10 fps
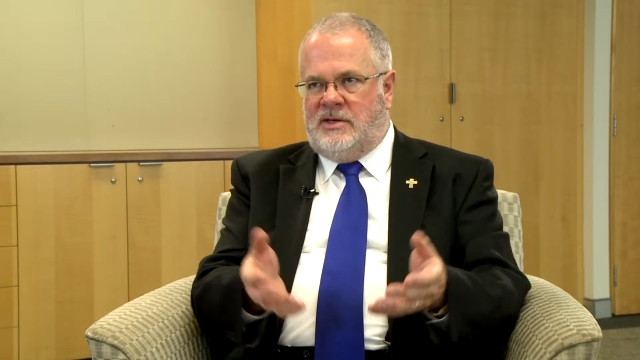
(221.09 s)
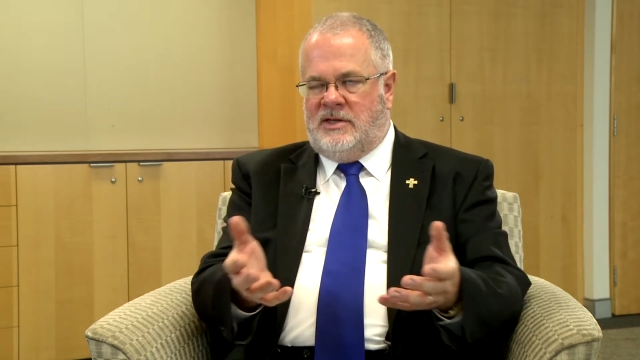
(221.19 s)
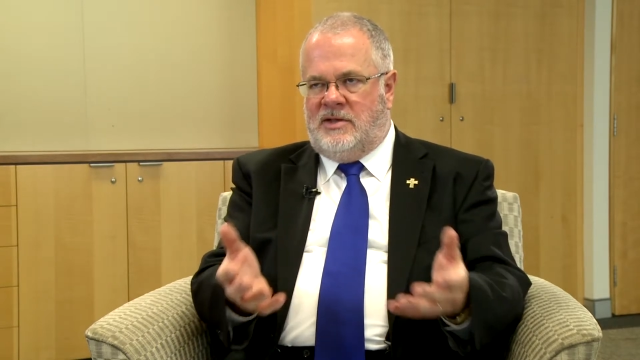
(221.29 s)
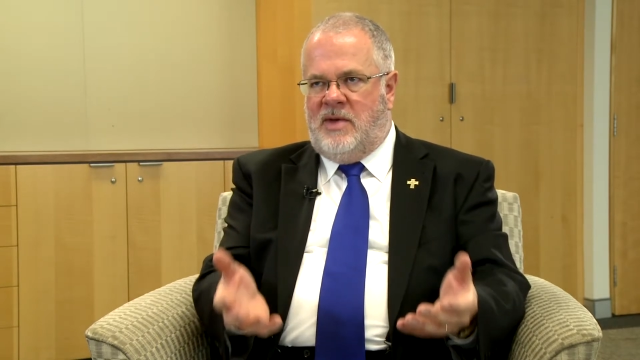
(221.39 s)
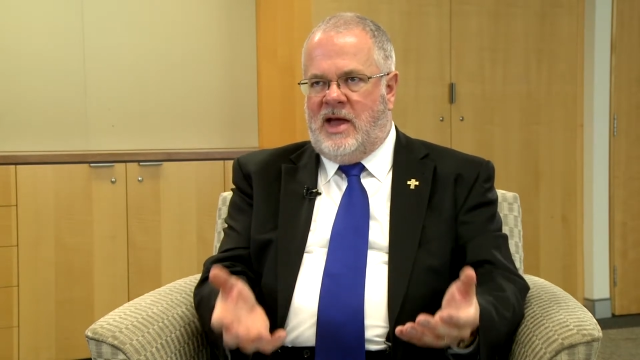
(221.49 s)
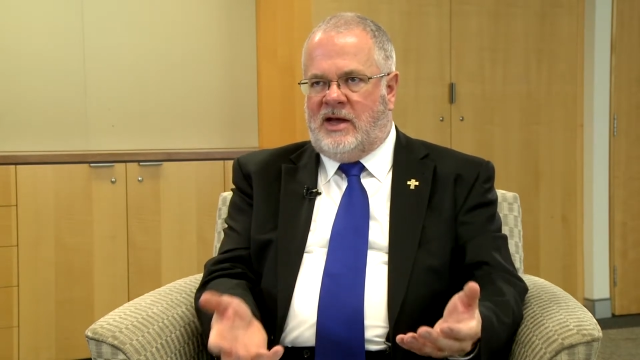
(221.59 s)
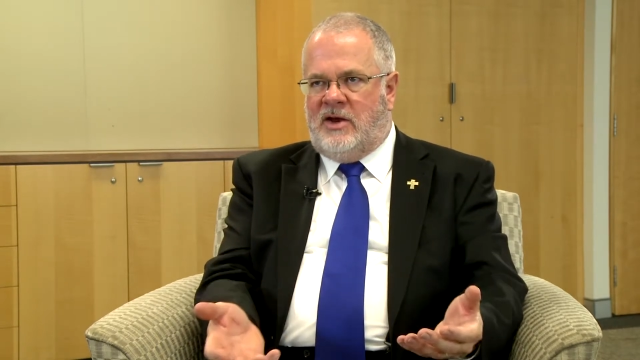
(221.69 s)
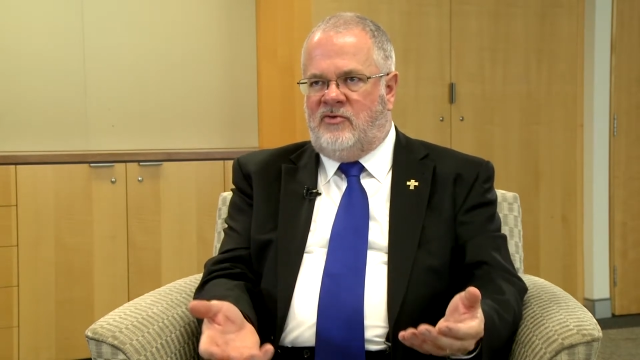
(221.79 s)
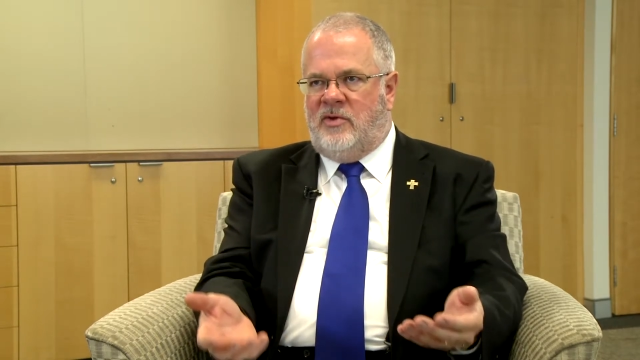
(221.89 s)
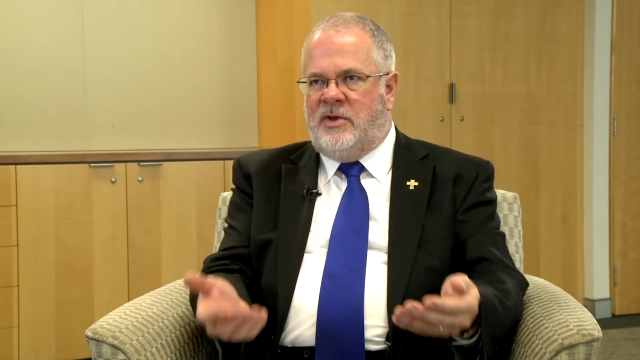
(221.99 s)
it's about
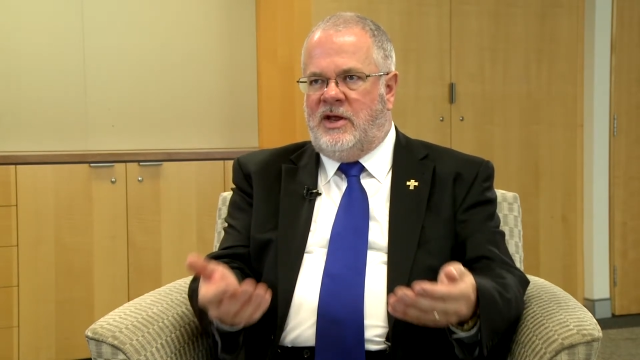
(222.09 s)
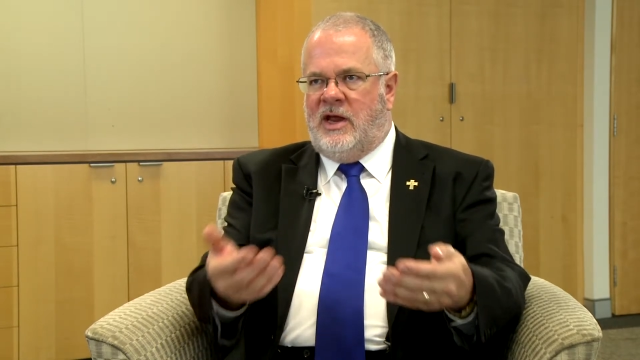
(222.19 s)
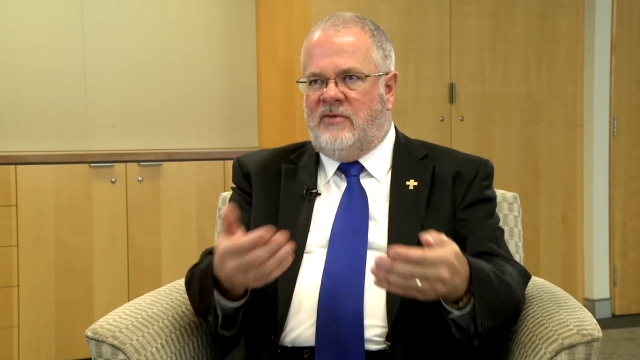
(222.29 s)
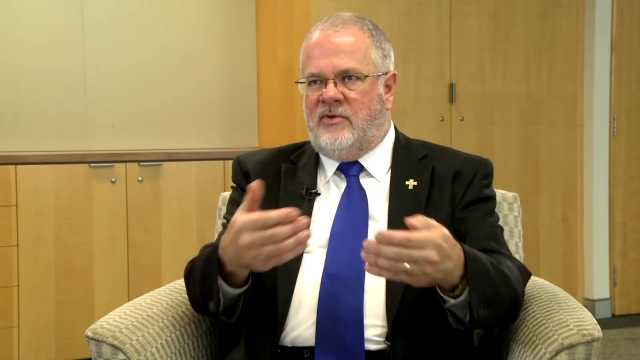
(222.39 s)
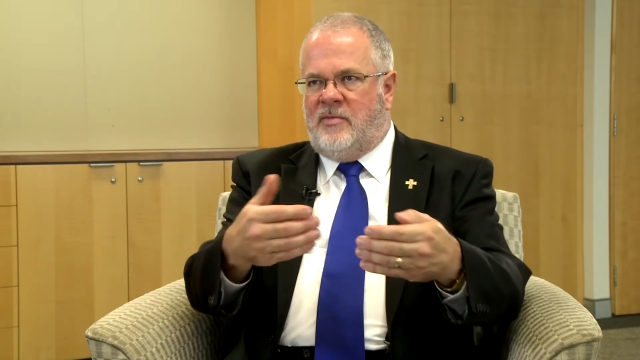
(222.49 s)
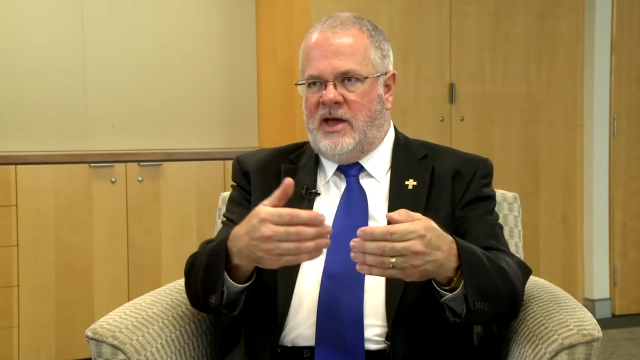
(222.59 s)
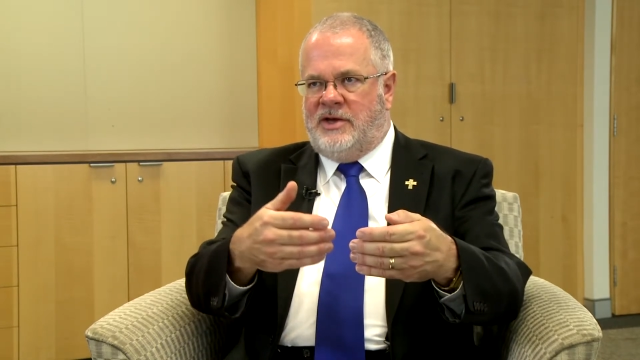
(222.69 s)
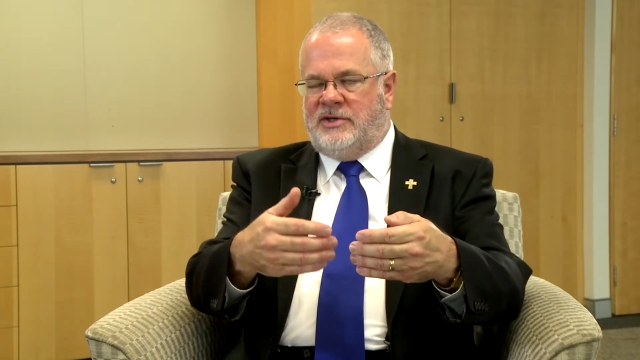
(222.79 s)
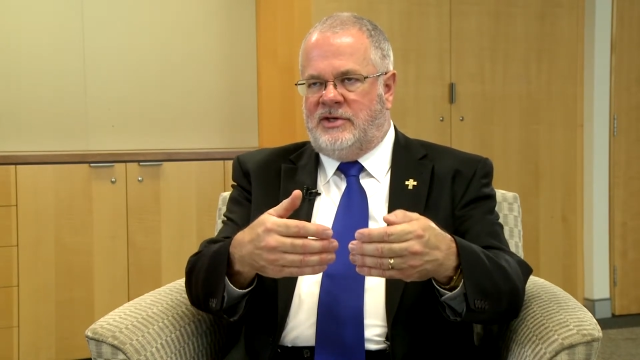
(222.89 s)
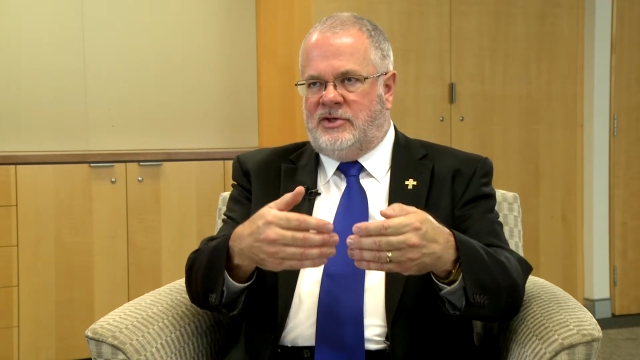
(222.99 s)
contributing
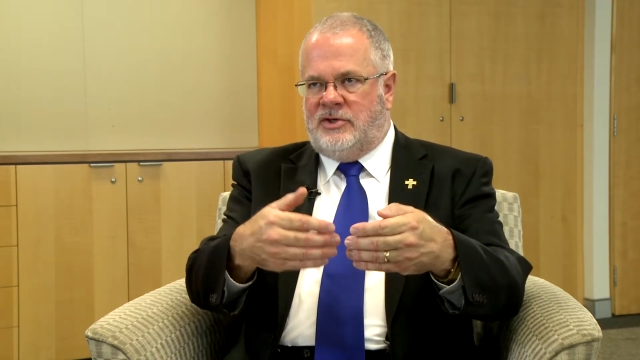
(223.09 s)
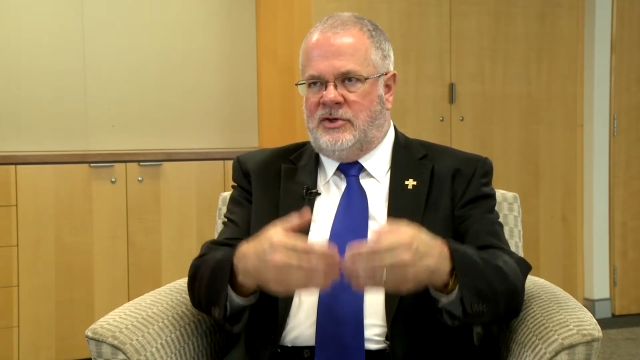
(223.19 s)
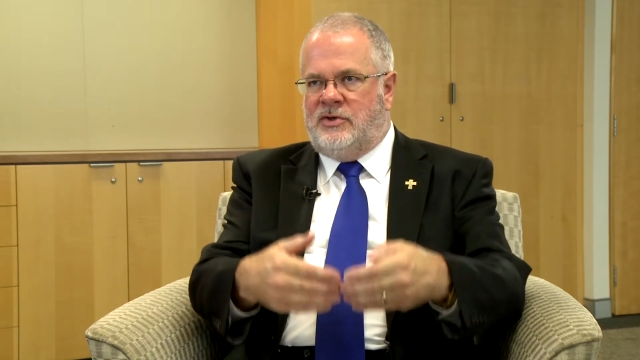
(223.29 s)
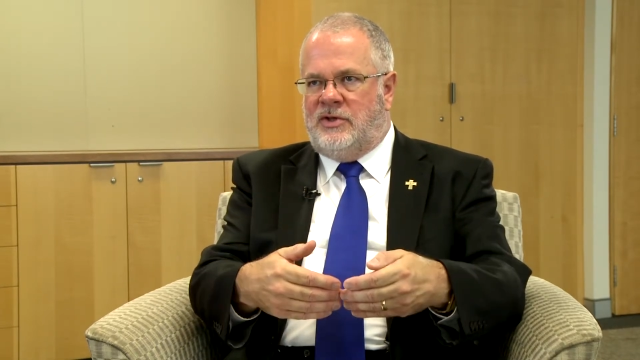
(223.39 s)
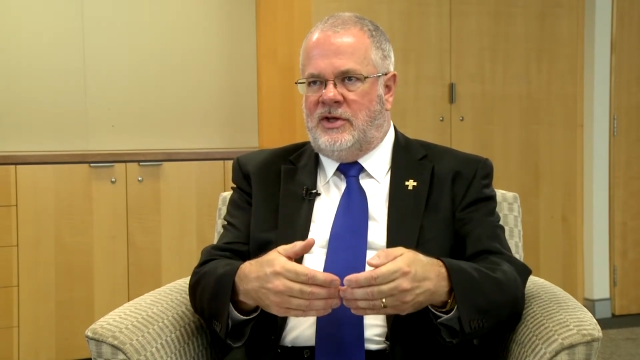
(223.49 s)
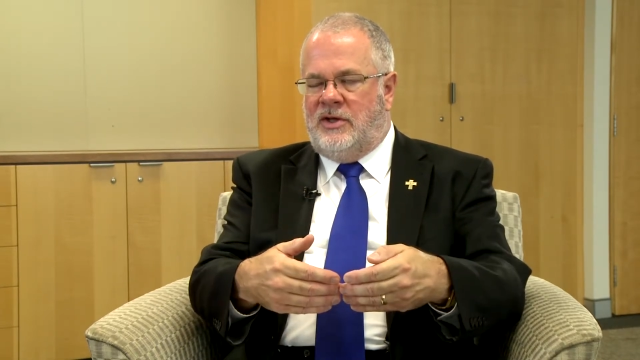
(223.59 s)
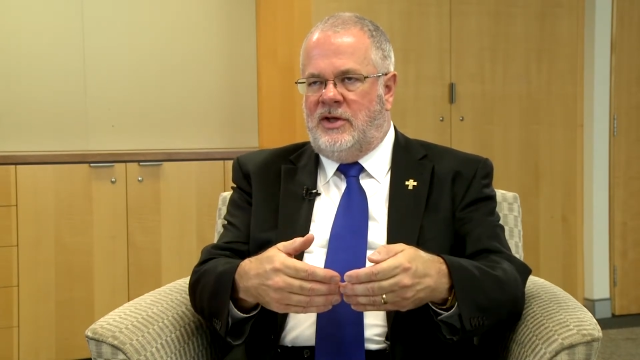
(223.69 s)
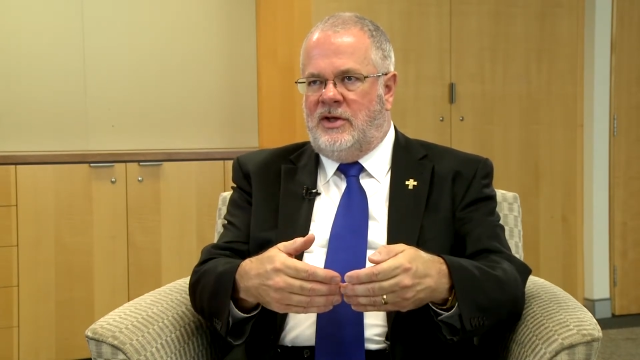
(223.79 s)
information to the